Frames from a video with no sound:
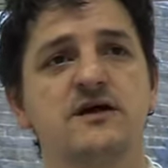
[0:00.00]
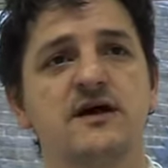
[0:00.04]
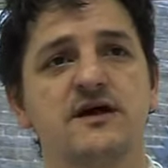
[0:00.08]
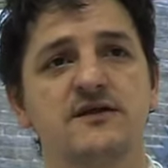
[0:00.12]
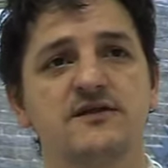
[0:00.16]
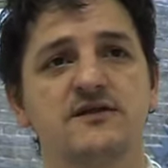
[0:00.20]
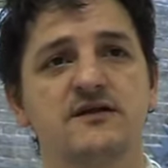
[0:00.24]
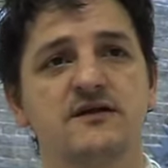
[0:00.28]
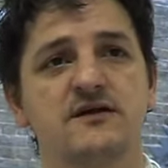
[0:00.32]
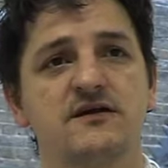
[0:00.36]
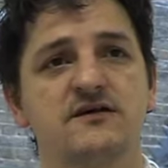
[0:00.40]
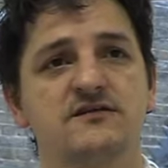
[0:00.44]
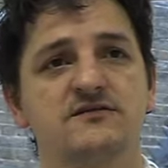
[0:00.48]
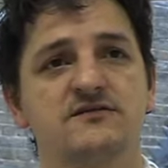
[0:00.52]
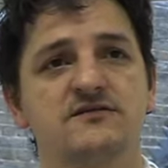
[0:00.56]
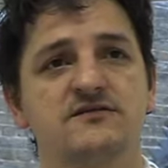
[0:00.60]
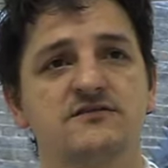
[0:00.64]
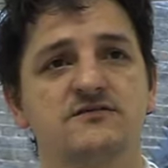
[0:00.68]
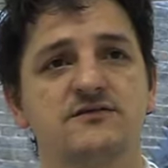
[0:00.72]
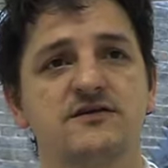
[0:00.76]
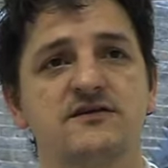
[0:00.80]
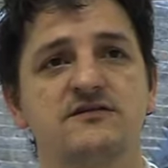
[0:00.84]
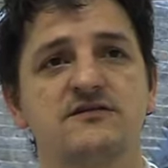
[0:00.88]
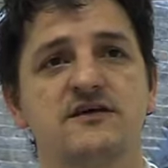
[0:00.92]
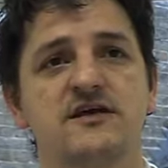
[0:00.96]
and the
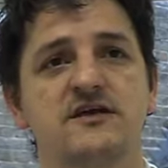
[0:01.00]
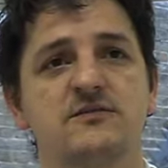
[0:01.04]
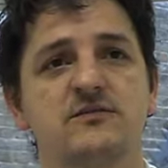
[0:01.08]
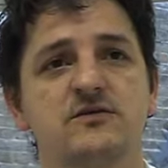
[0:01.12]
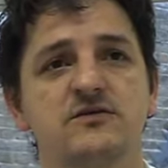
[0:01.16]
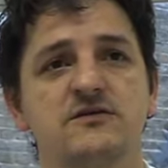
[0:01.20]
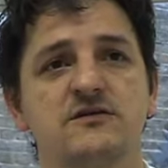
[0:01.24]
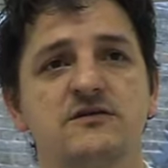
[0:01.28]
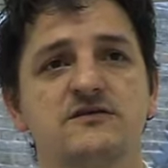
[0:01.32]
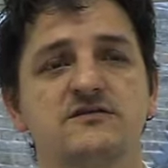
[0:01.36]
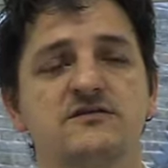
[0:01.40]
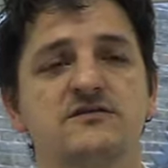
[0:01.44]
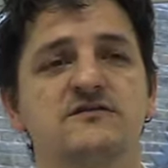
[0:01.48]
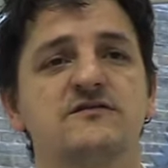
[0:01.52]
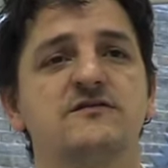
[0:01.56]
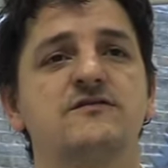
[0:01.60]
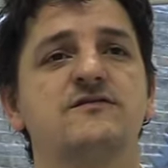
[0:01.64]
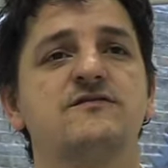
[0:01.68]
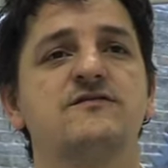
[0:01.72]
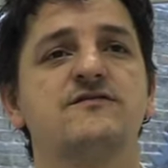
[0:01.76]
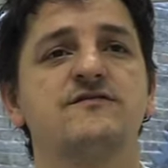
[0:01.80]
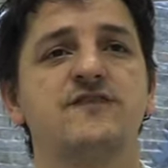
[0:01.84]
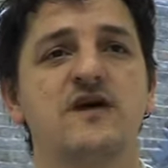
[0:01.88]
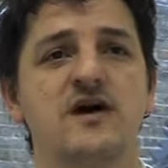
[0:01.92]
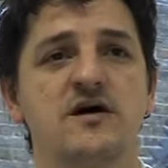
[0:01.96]
licensed retailing model is a sort
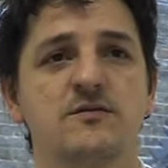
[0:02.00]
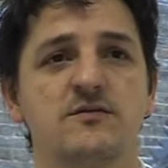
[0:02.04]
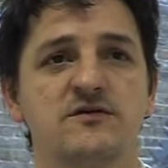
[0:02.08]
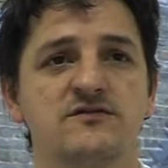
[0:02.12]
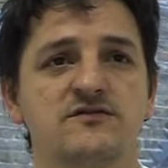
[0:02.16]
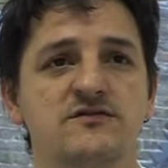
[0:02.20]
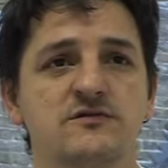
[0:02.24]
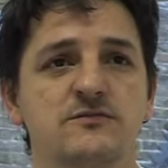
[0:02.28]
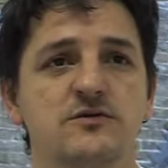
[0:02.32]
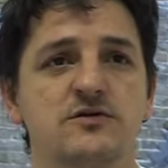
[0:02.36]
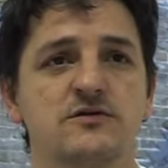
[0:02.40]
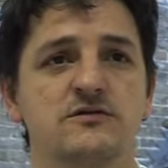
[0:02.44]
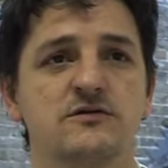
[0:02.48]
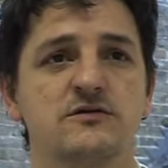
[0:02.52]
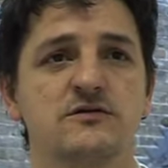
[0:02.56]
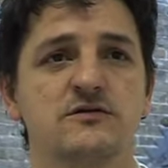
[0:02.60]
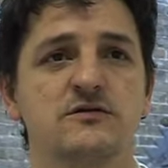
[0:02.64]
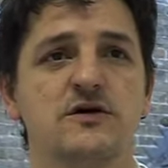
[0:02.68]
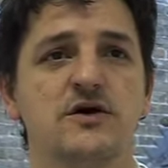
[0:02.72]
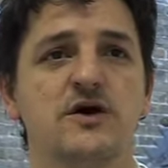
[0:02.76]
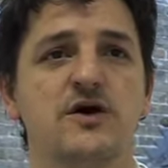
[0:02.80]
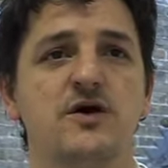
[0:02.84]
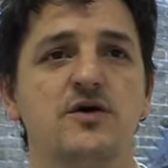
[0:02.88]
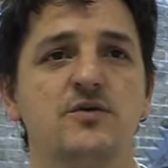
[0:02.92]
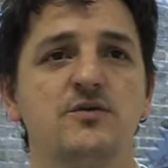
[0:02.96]
of pharmacy model,
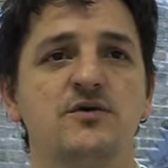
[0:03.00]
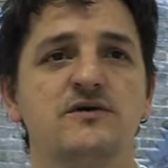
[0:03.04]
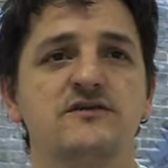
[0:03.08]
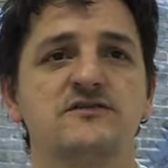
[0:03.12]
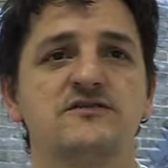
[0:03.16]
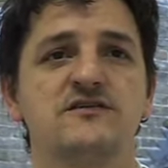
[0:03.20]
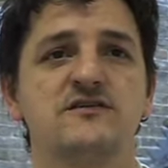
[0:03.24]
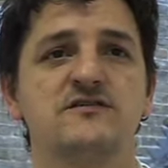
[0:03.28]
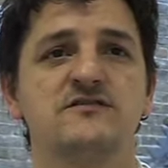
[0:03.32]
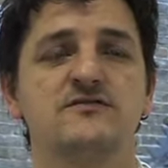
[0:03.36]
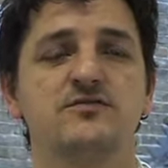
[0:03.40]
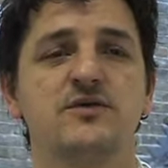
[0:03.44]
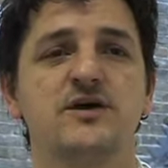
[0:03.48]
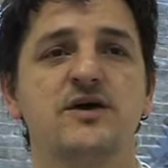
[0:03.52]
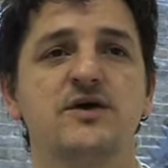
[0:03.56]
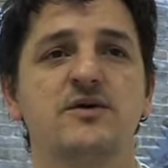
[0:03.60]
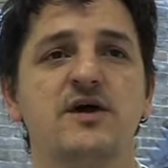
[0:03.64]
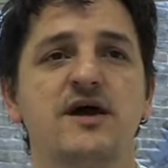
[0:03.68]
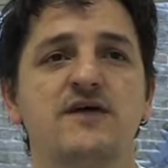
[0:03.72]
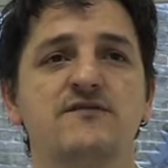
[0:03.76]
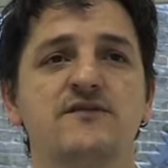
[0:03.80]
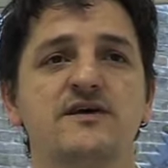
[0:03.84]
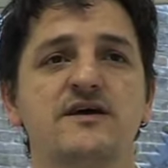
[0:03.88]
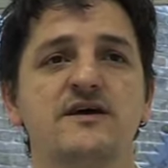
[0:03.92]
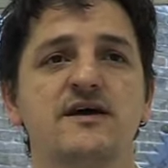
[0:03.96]
which is where you
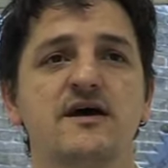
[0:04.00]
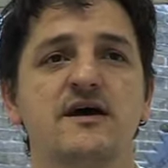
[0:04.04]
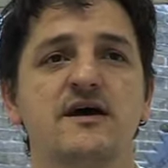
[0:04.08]
have